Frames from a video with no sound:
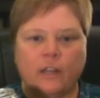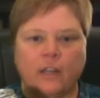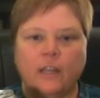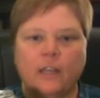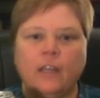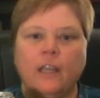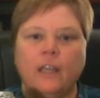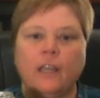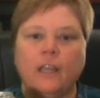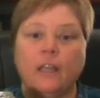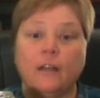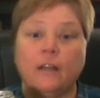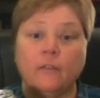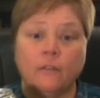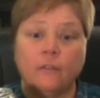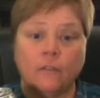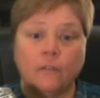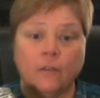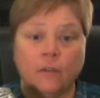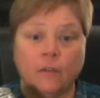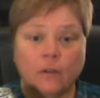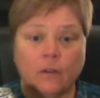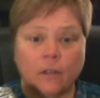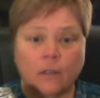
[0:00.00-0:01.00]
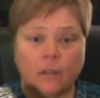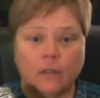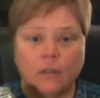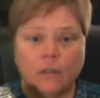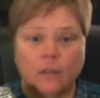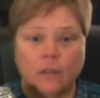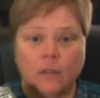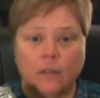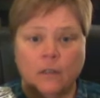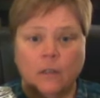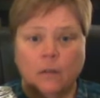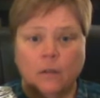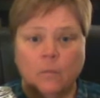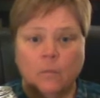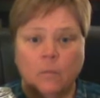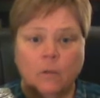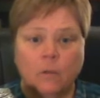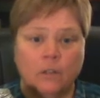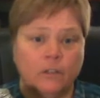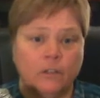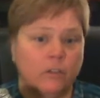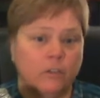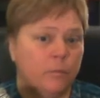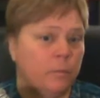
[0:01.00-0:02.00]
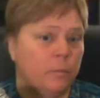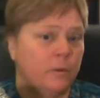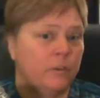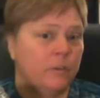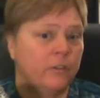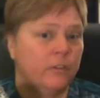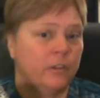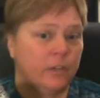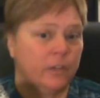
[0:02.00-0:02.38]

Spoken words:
the shaken can of soda will